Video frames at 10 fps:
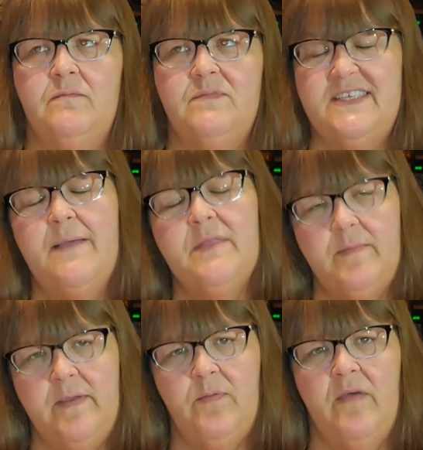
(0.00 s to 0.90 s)
some of the
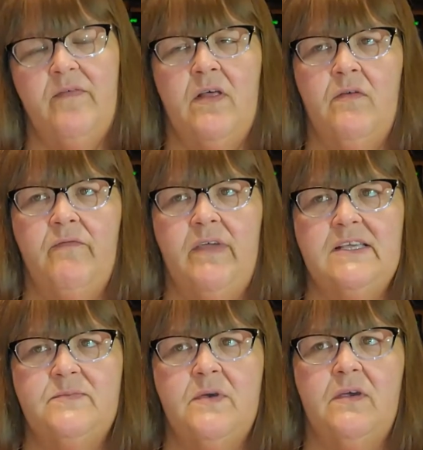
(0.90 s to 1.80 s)
people I follow on
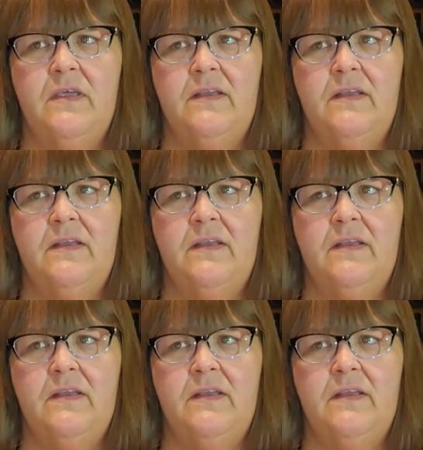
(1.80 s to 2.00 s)
Facebook